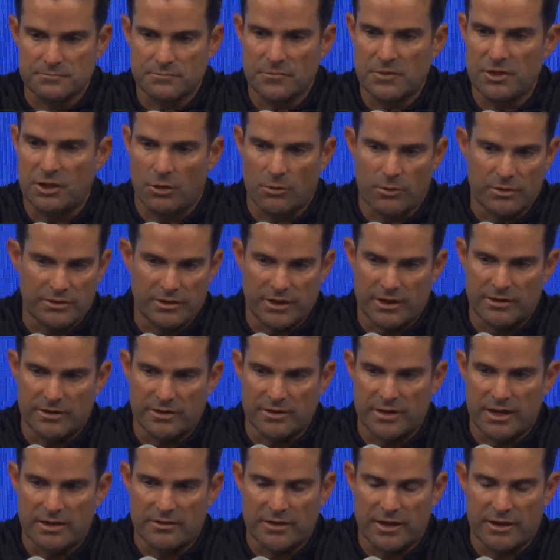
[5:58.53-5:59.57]
You know,
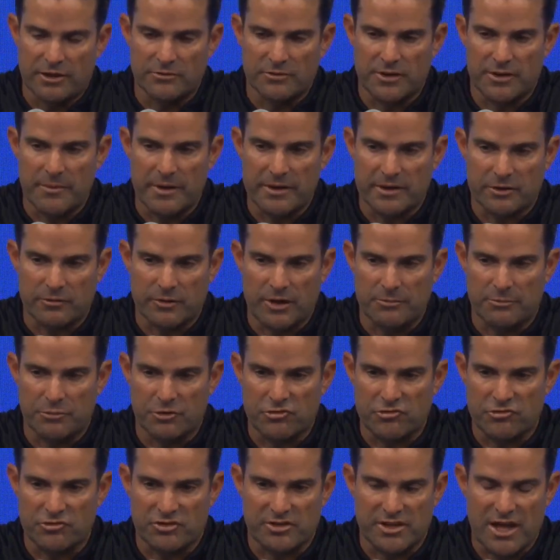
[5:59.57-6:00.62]
and they make a great
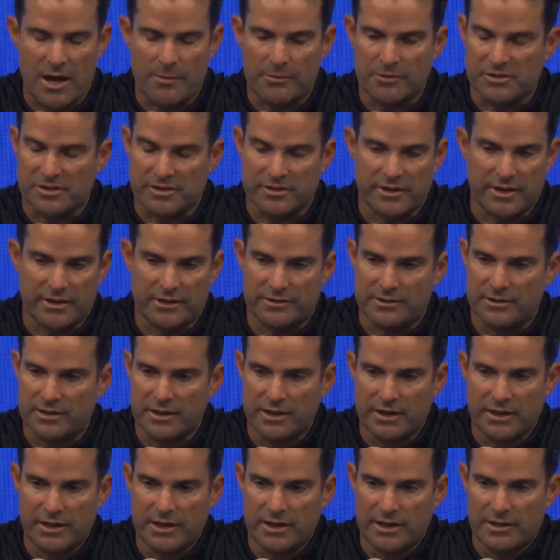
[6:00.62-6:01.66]
push and stop us. And then
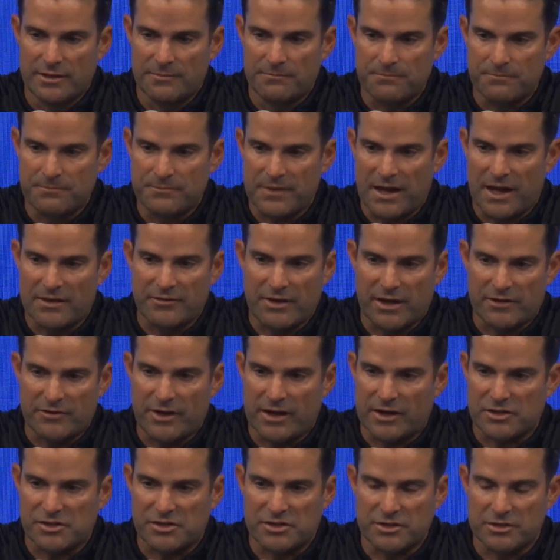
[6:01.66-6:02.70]
I've
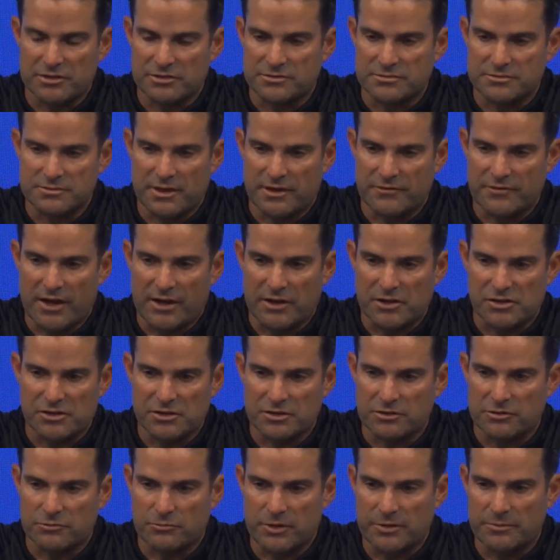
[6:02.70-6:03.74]
got to see a good
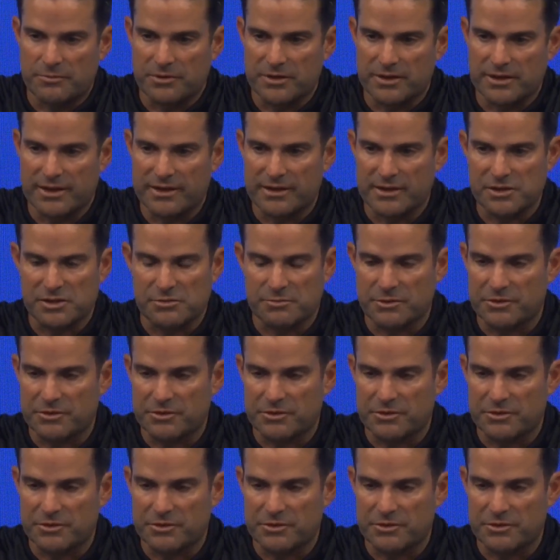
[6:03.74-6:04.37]
replay, I guess.